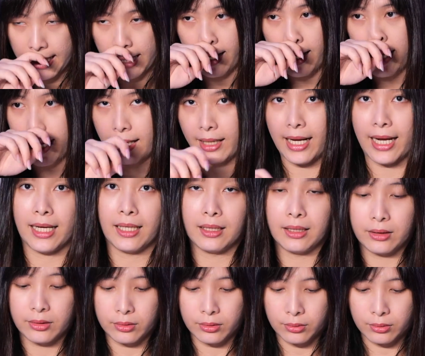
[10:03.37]
they had a
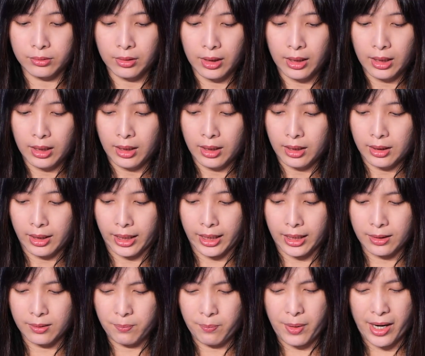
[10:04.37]
little,
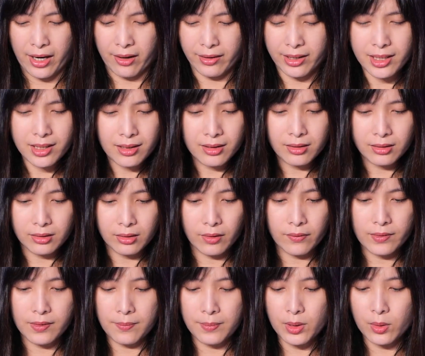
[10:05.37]
like a bearing
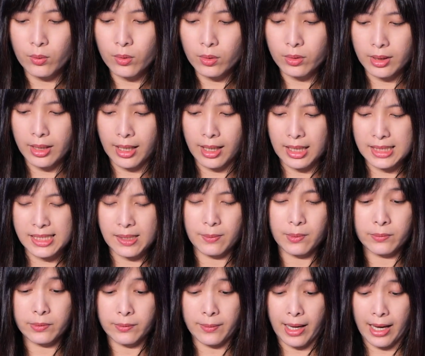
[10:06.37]
of some sort. Some
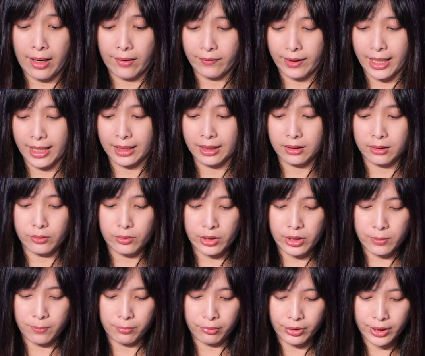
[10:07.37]
of them have a little
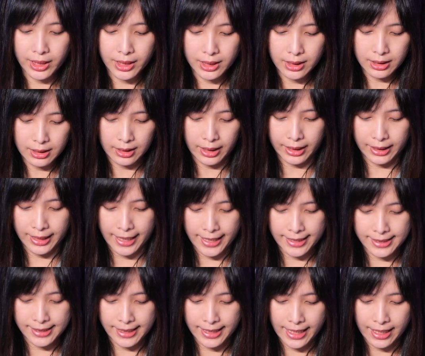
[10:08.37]
spring, like the
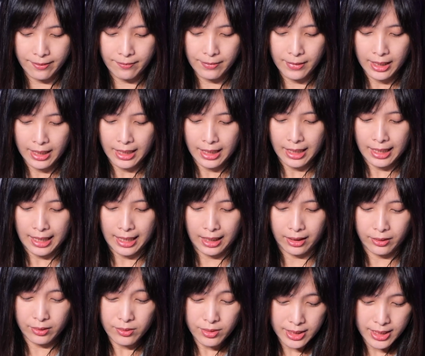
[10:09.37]
XDM.
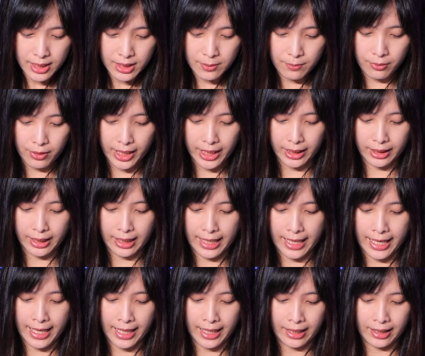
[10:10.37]
Those tend to break,
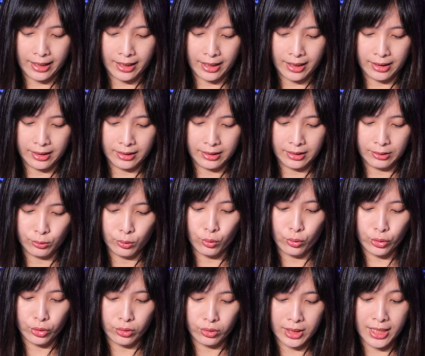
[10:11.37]
and
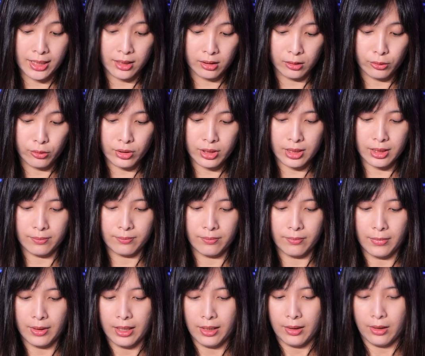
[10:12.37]
or you tend to lose them
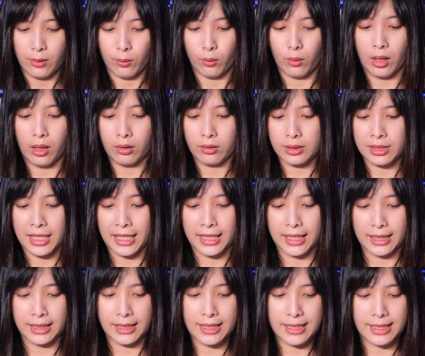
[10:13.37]
while
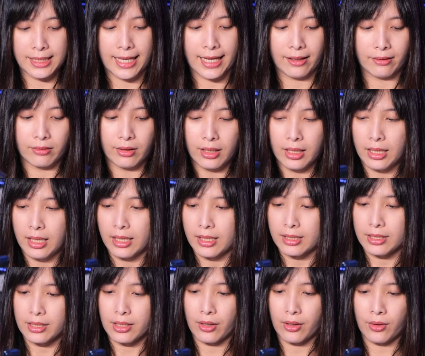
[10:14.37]
taking these down.
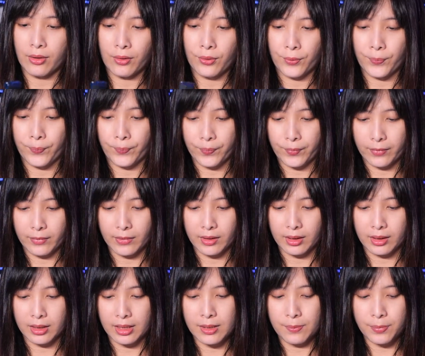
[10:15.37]
So
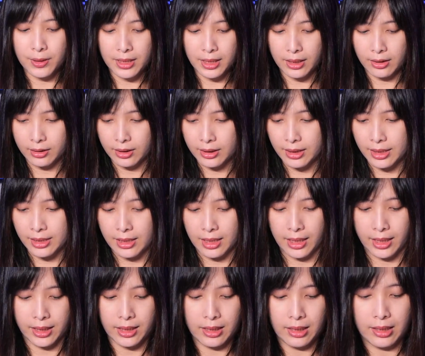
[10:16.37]
this particular
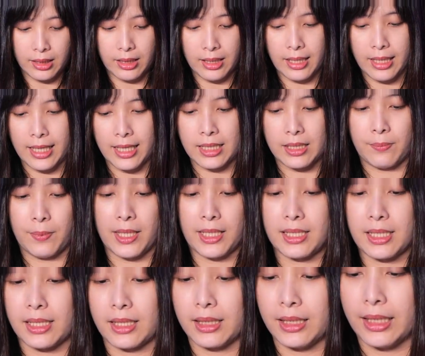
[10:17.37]
design is
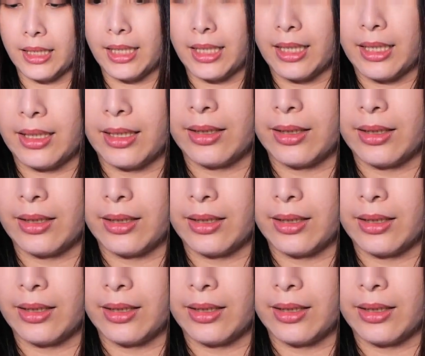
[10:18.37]
basically